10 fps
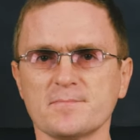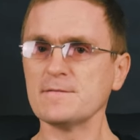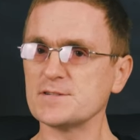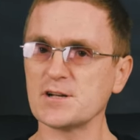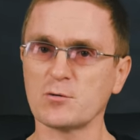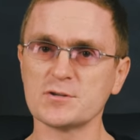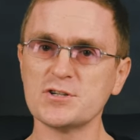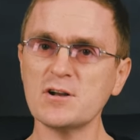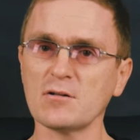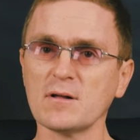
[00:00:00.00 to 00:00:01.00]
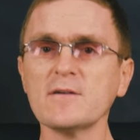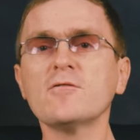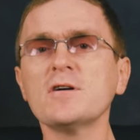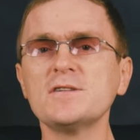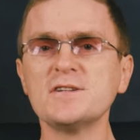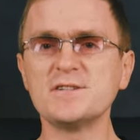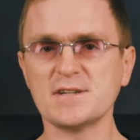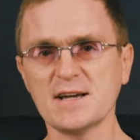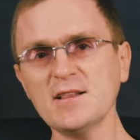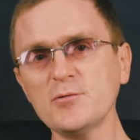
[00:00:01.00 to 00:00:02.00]
Visit our channel for a
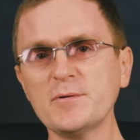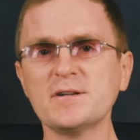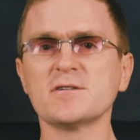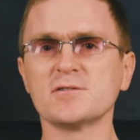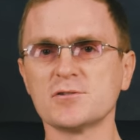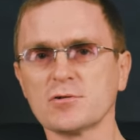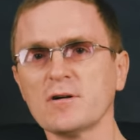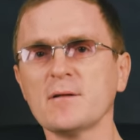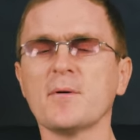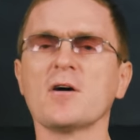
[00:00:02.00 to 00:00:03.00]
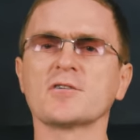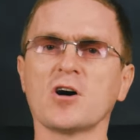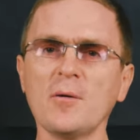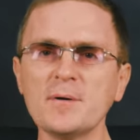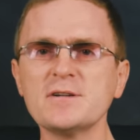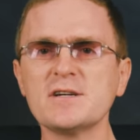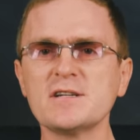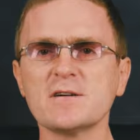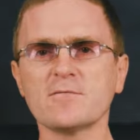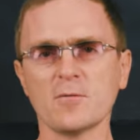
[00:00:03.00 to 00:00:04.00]
detailed video tutorial about copying
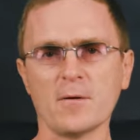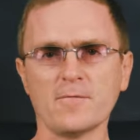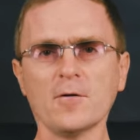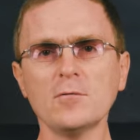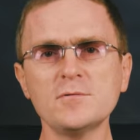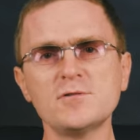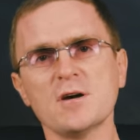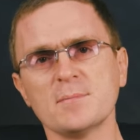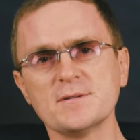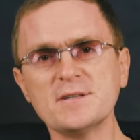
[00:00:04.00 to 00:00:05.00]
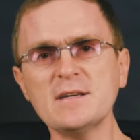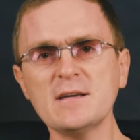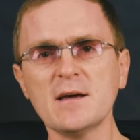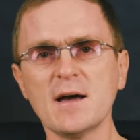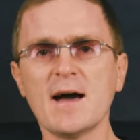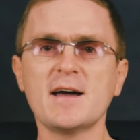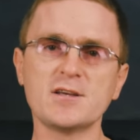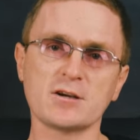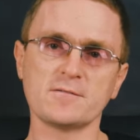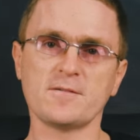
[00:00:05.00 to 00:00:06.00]
data from a phone to a PC, and
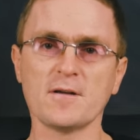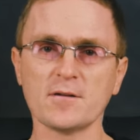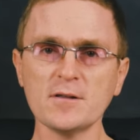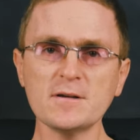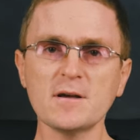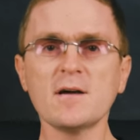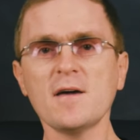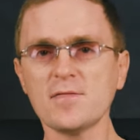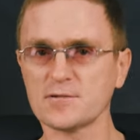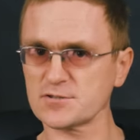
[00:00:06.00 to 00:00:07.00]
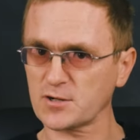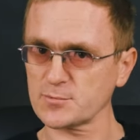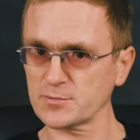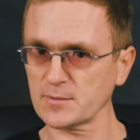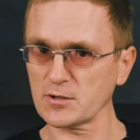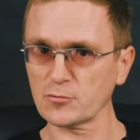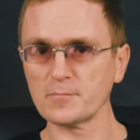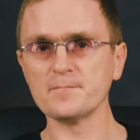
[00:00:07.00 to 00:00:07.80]
you can find the link in the description below.